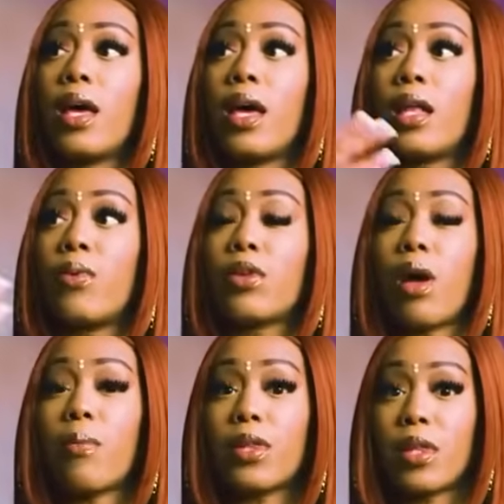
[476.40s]
And it was
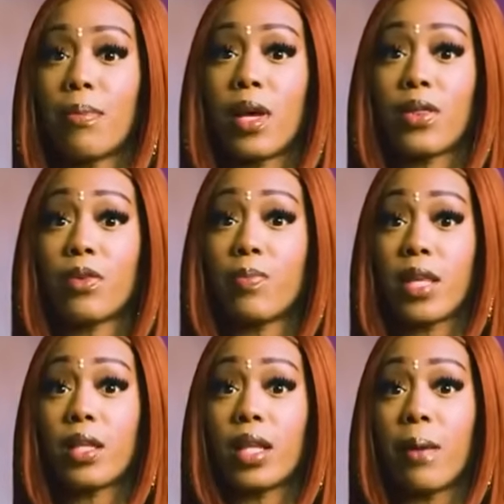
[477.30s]
almost a month. It was
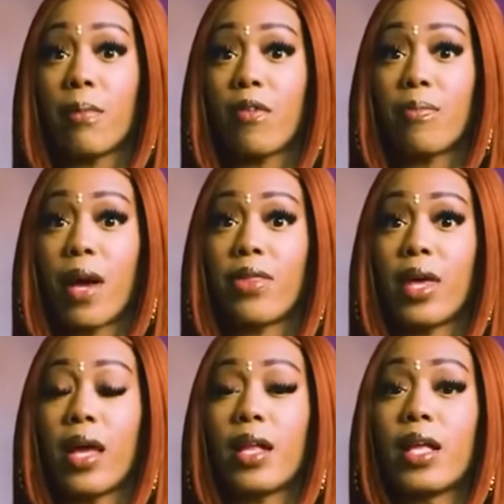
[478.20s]
basically a month by
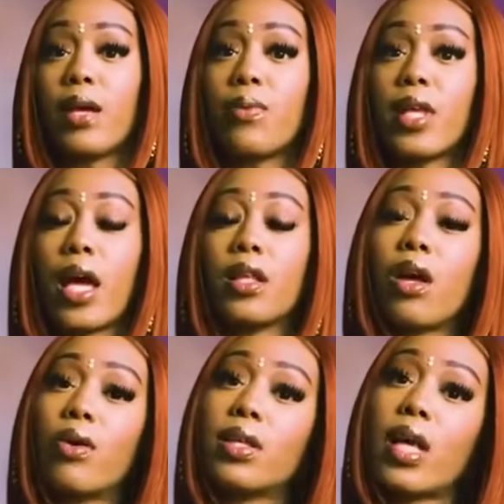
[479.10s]
then. And he was like,
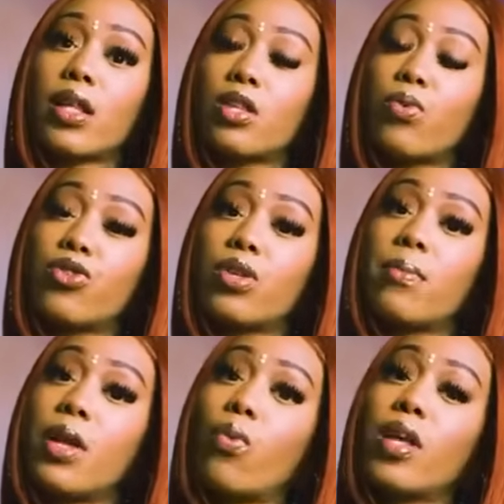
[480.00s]
no, because I just want you to
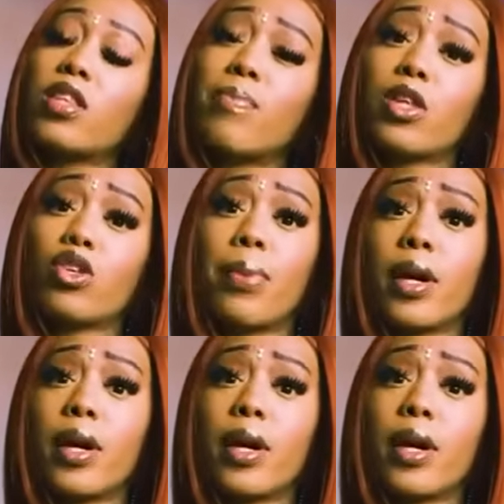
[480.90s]
meet one special